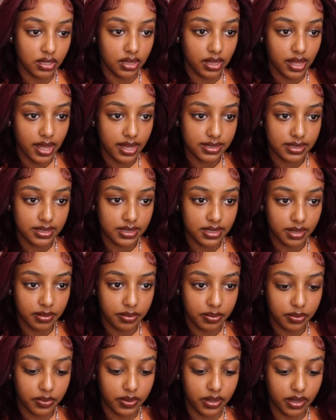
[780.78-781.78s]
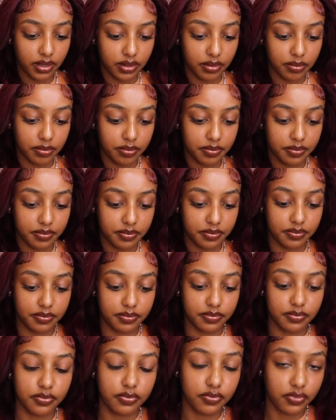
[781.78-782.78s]
the last step, we gotta
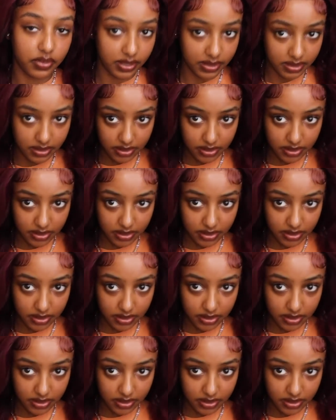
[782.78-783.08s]
fix